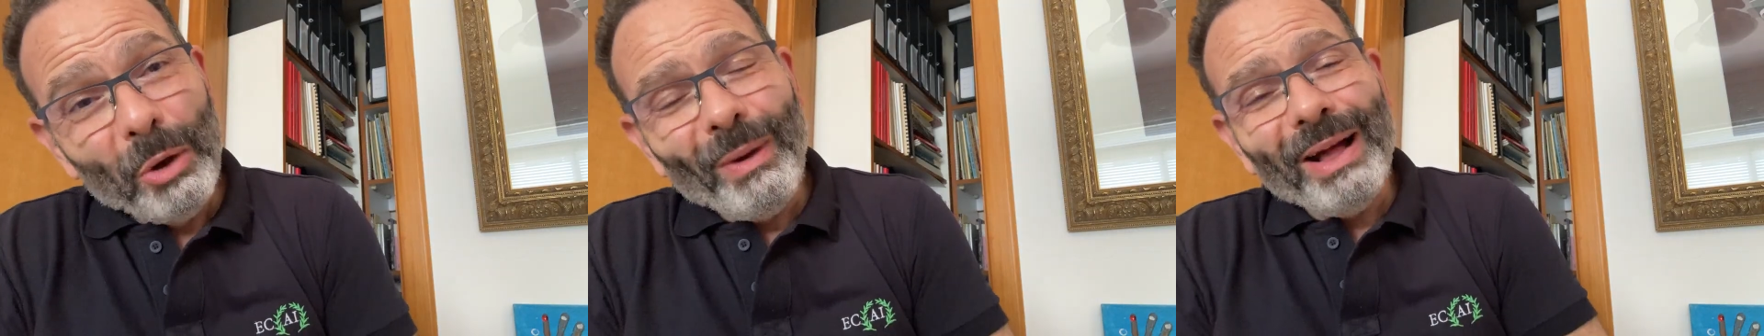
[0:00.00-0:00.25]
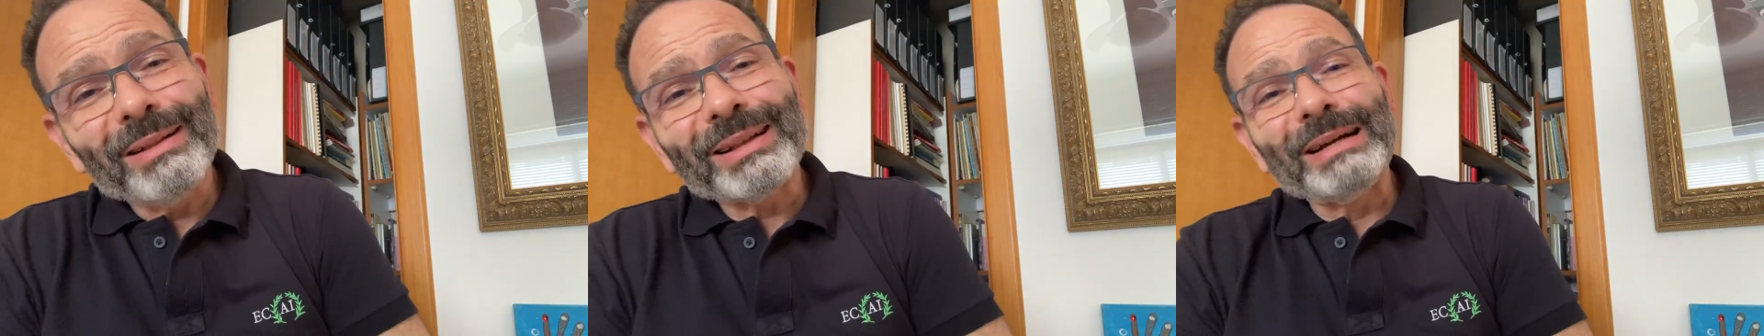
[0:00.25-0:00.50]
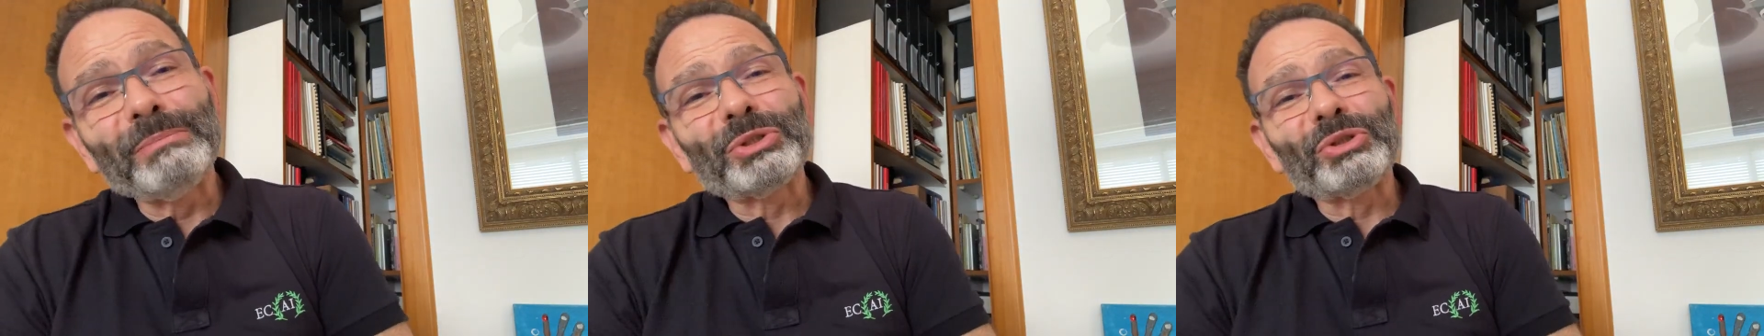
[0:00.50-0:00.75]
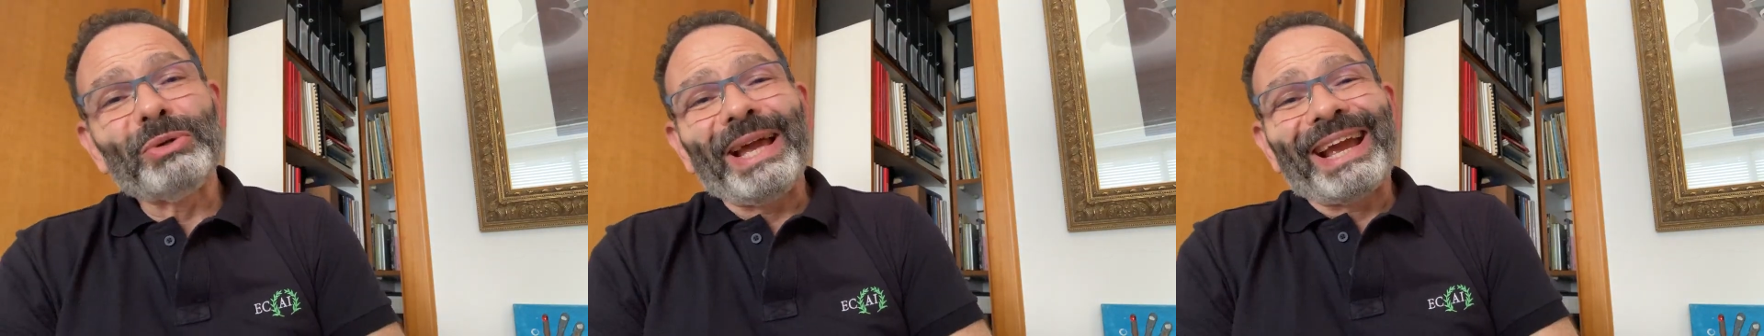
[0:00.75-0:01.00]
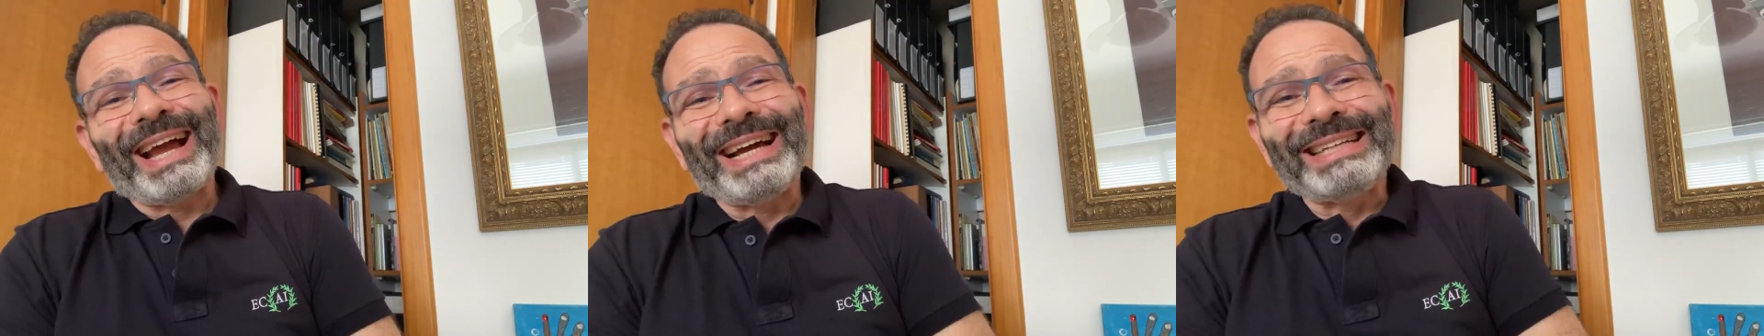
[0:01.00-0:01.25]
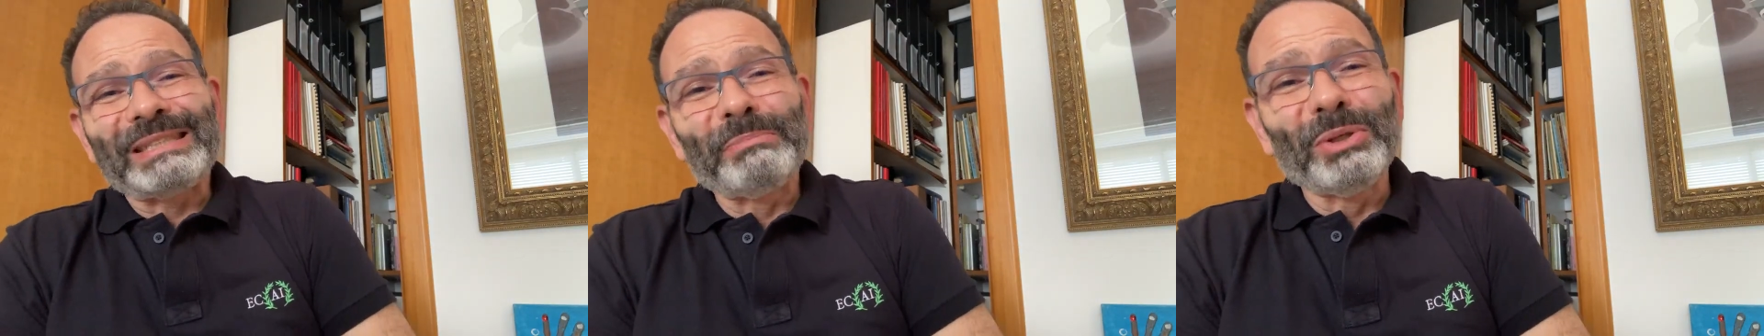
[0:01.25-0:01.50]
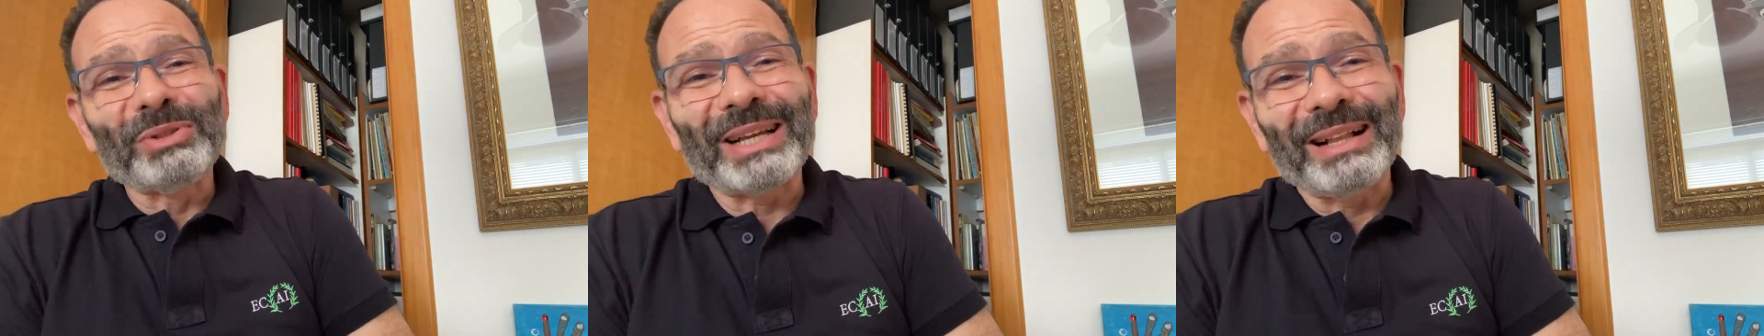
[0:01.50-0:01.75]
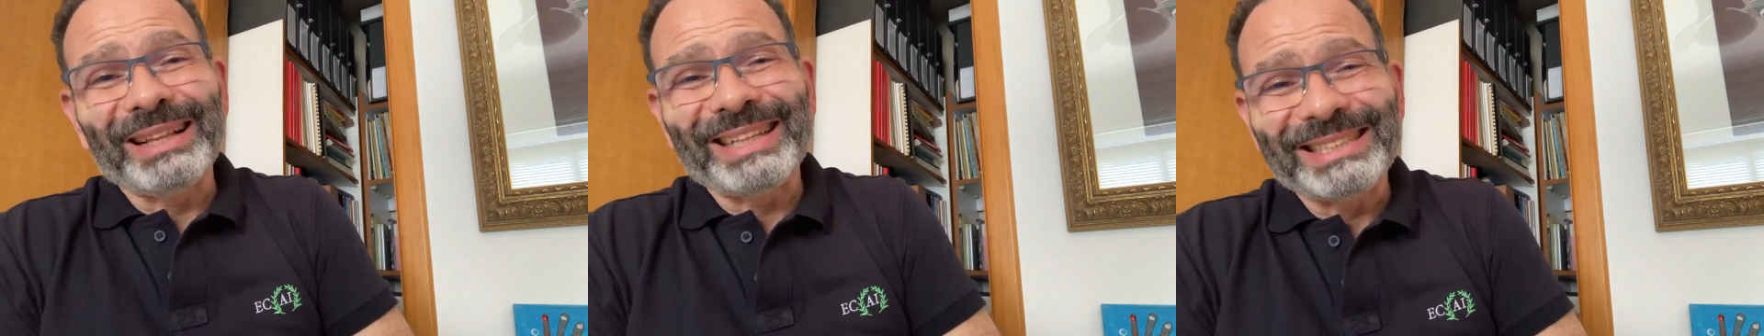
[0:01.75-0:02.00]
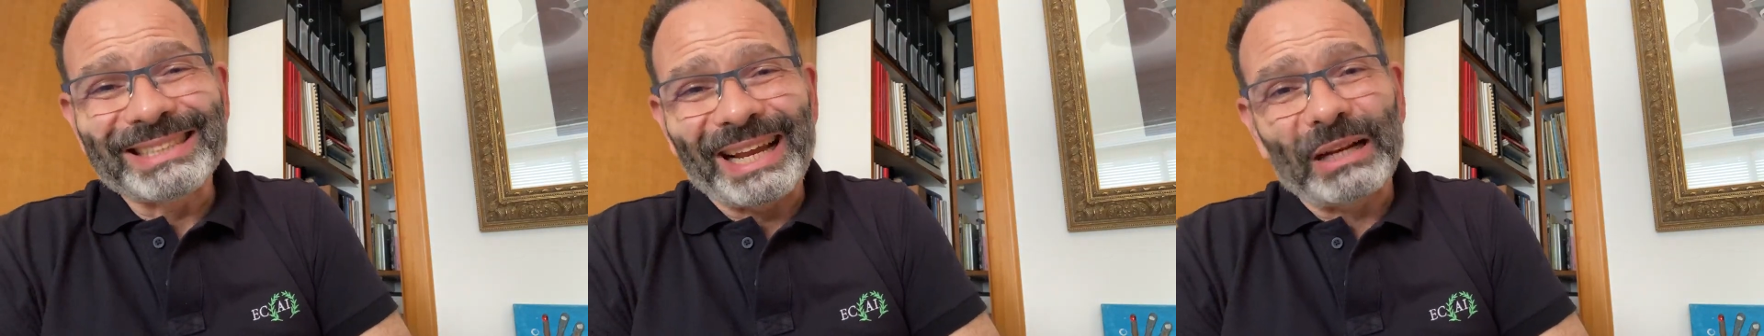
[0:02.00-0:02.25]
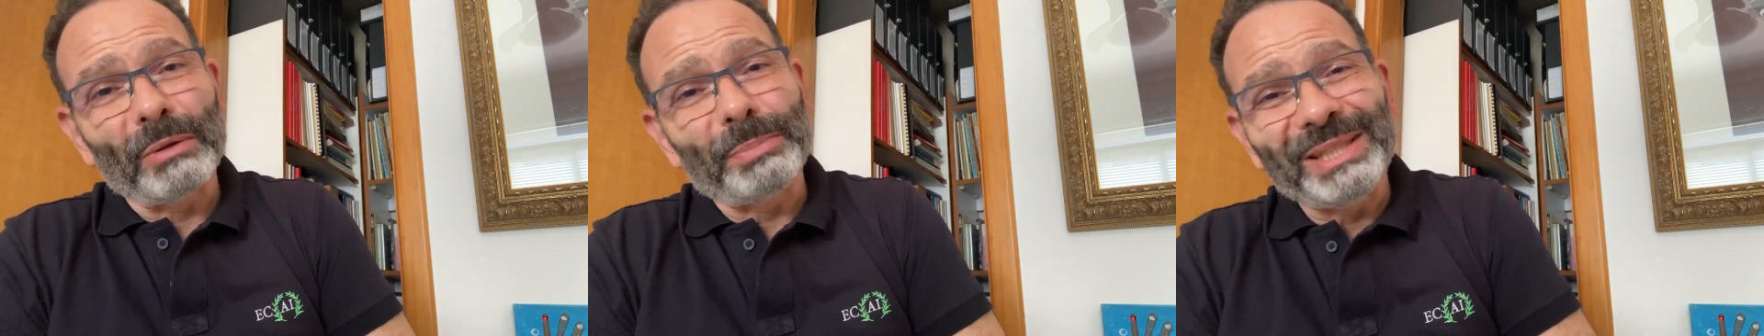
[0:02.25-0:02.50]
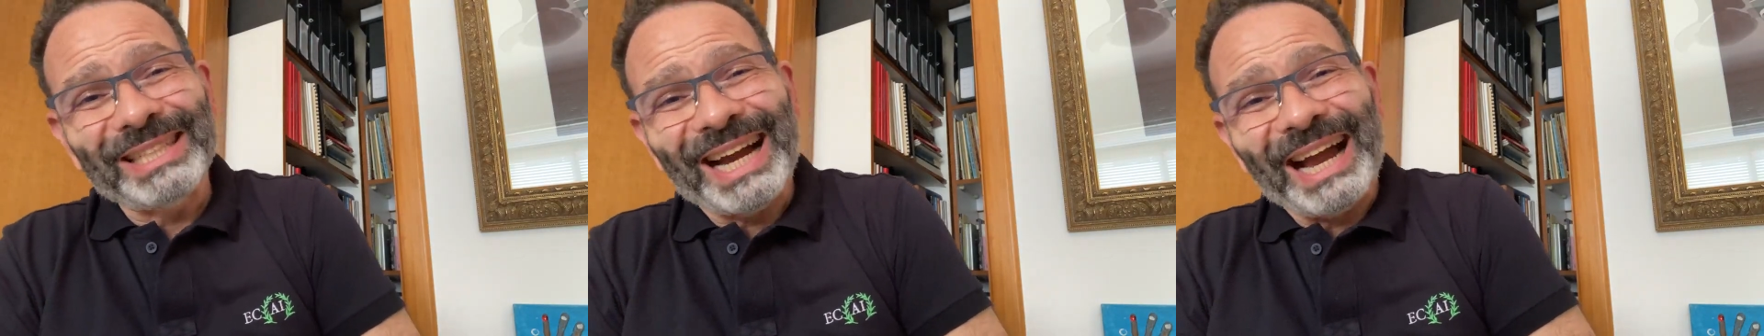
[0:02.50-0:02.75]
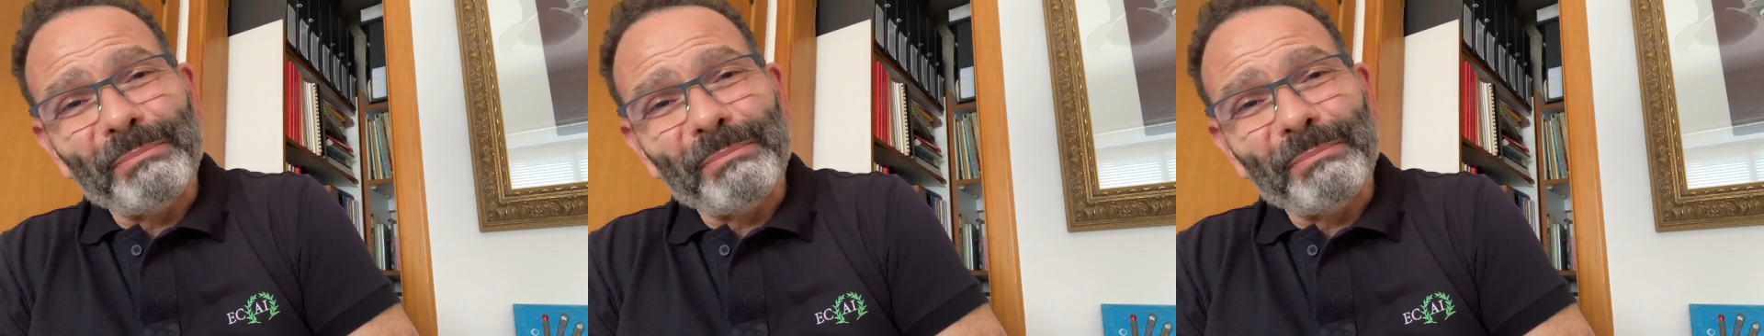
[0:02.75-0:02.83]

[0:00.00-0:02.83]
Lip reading: Welcome to ECAI's Musical Encyclopedia.